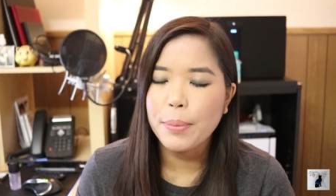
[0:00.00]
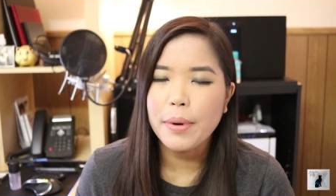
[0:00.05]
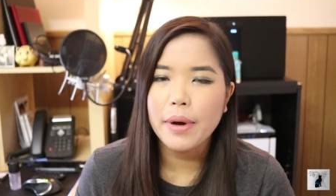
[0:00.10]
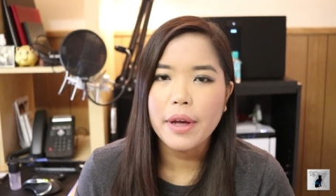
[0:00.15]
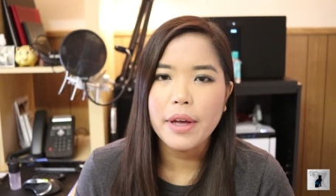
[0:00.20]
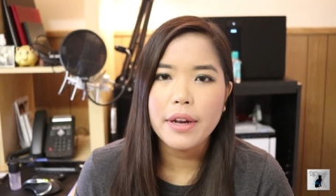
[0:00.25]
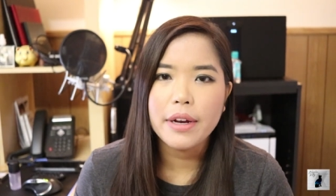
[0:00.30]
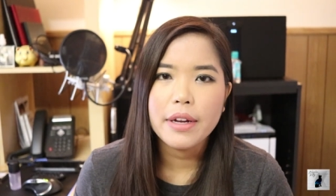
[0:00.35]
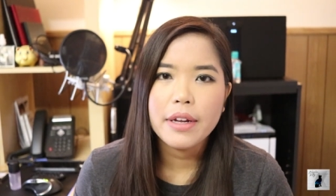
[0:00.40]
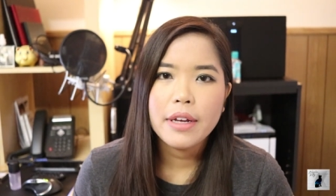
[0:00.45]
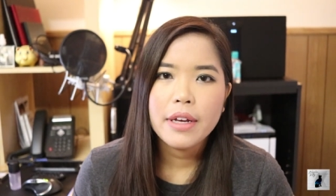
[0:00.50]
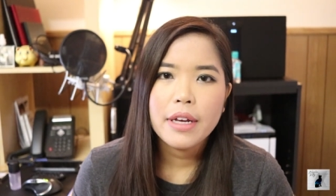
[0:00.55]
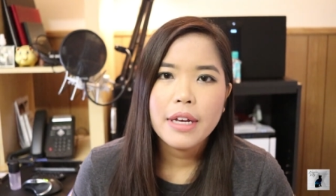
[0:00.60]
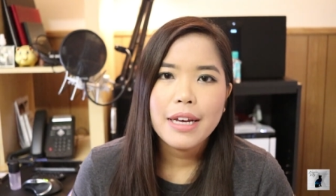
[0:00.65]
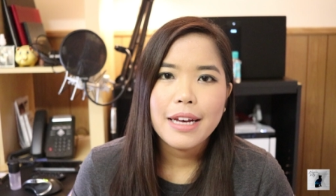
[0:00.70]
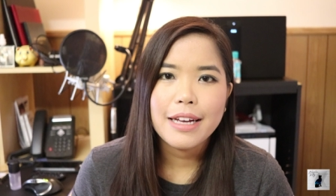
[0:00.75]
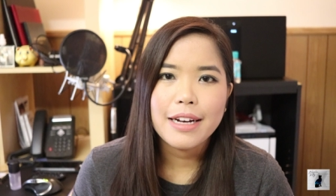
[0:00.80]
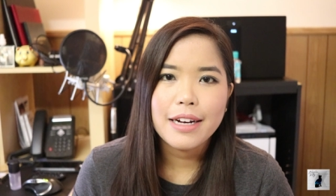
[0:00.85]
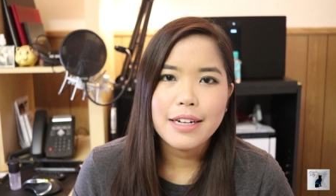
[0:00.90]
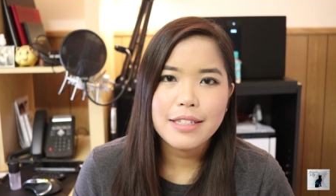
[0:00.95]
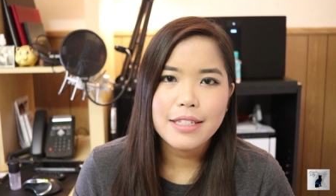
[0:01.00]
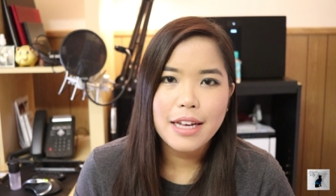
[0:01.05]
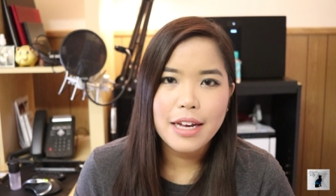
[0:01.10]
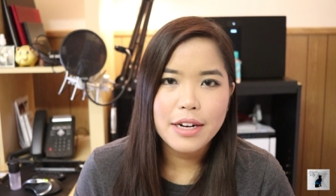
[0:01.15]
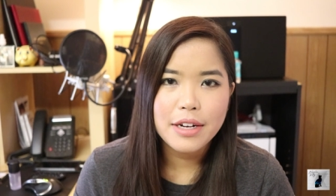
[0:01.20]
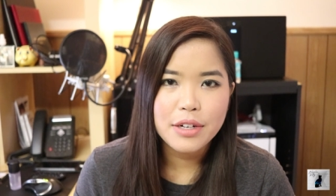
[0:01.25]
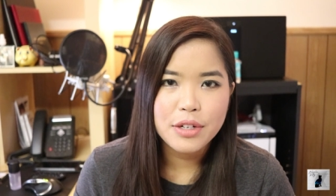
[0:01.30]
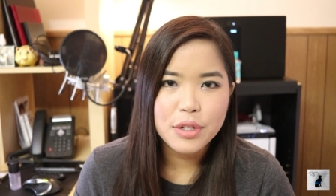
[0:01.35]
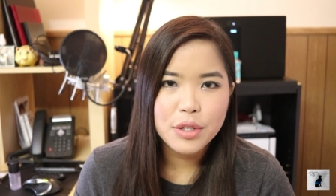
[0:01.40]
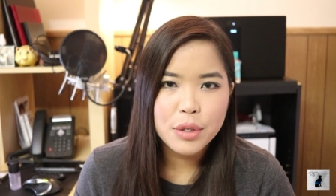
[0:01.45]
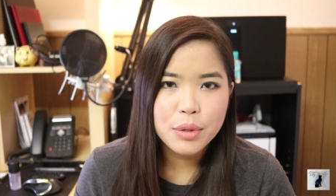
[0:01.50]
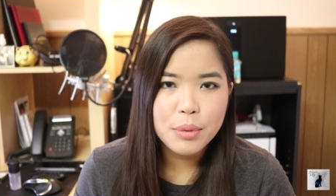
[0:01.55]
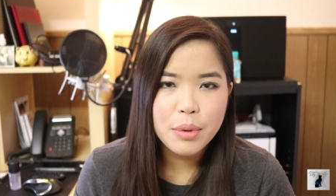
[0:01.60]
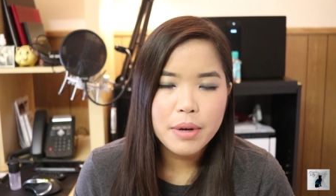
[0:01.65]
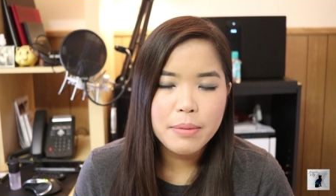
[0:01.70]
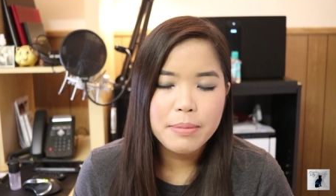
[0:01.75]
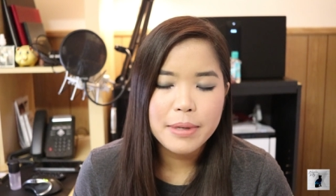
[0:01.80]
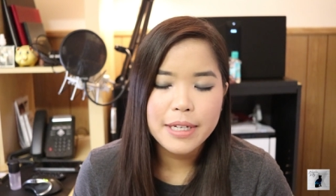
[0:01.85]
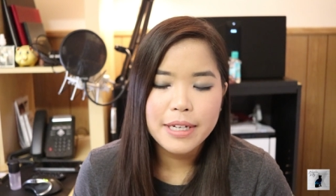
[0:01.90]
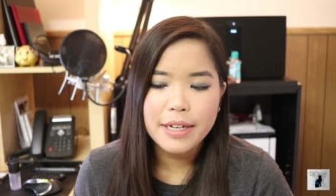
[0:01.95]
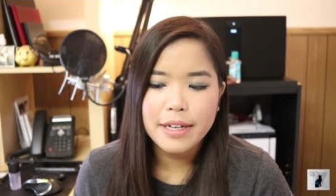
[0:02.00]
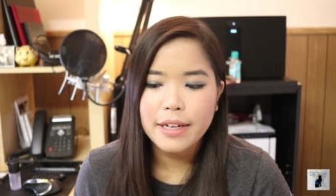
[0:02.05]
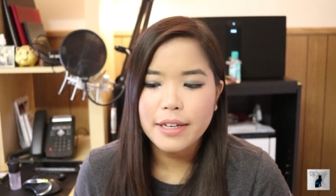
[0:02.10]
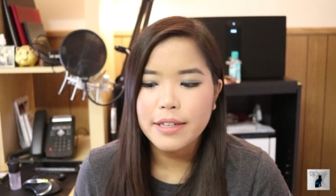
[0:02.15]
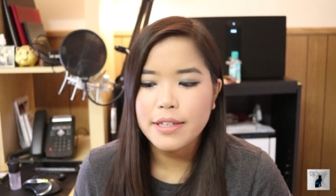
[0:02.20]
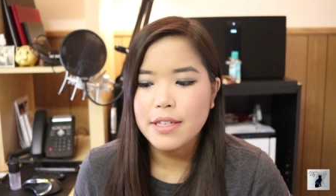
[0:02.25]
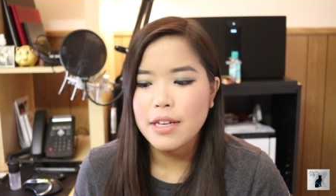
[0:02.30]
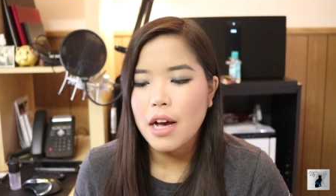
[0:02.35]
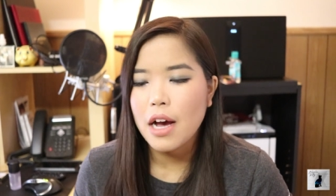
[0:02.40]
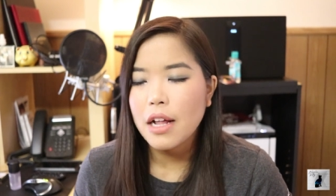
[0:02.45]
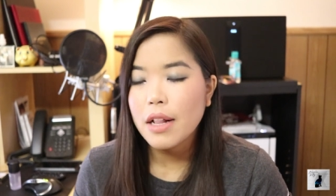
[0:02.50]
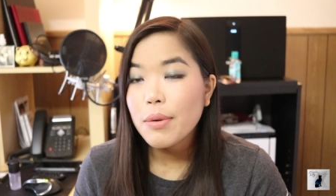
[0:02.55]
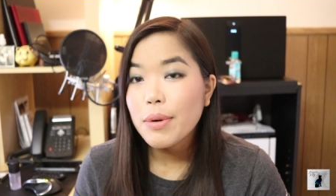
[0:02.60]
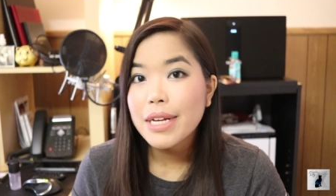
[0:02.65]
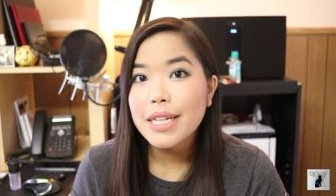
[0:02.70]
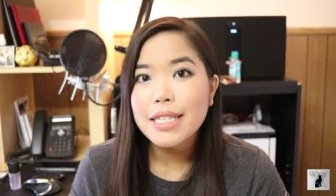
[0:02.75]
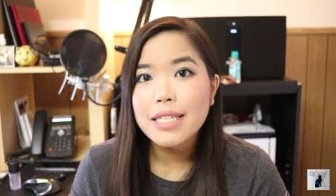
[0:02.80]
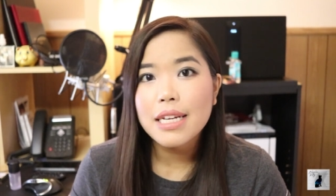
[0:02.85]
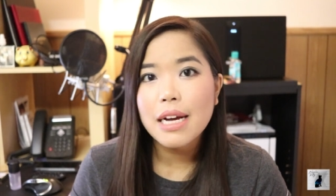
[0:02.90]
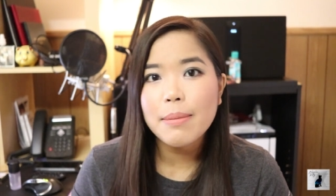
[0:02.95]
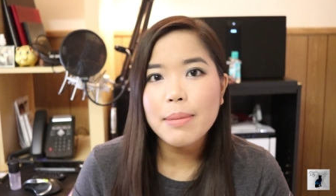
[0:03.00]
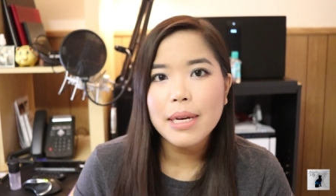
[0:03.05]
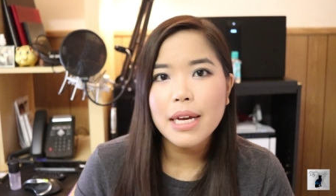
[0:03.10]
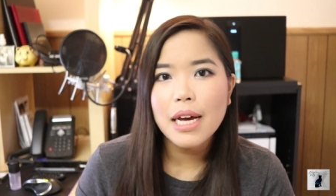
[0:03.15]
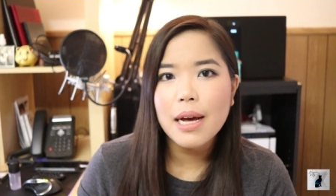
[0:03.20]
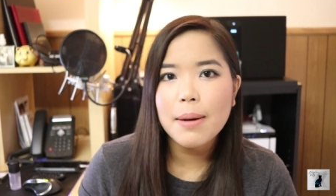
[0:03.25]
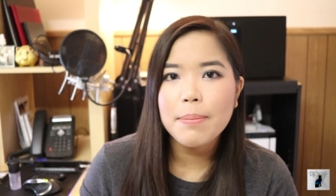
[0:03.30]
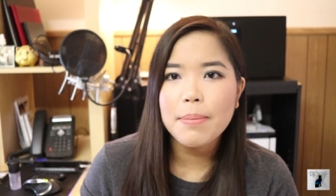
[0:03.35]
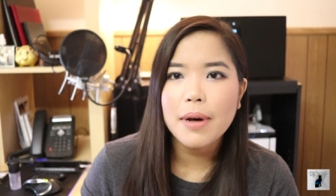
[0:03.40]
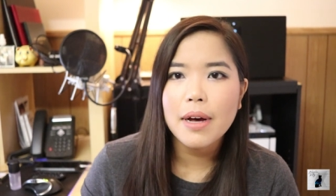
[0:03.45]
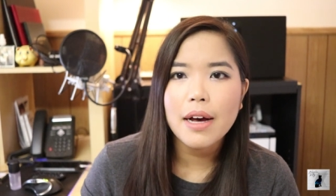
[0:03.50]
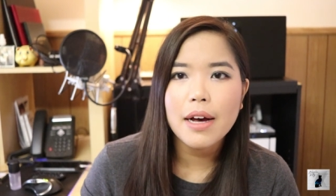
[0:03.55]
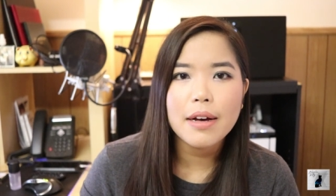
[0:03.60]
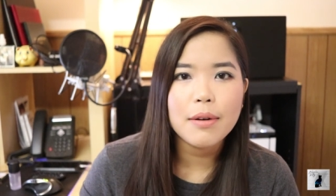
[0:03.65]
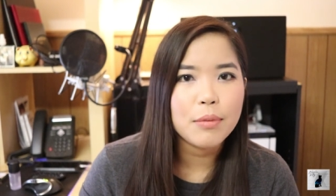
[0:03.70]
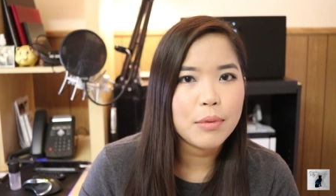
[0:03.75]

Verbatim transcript: but I decided to do one because Halloween's coming up.